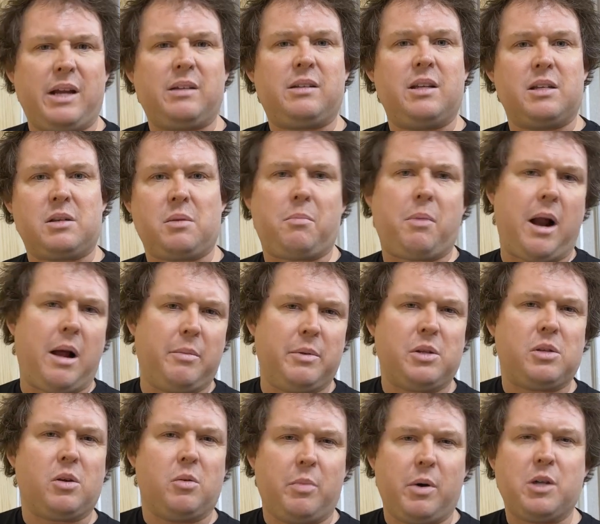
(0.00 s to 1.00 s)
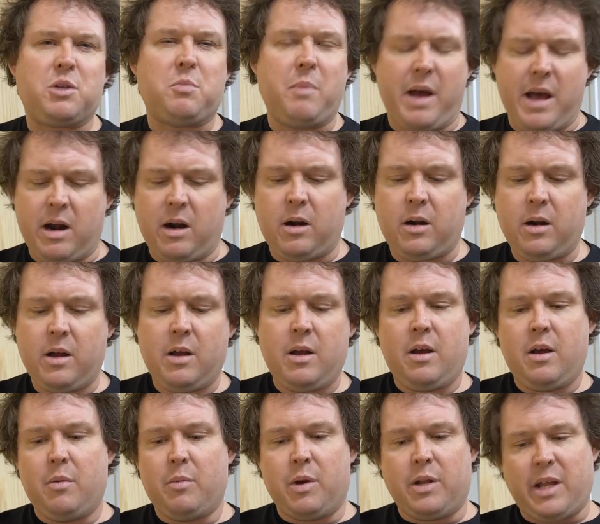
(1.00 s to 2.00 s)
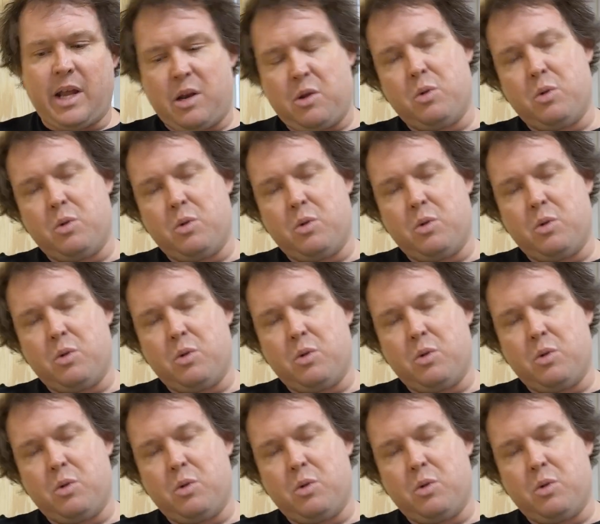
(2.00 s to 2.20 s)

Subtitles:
doesn't probably so much matter, but they do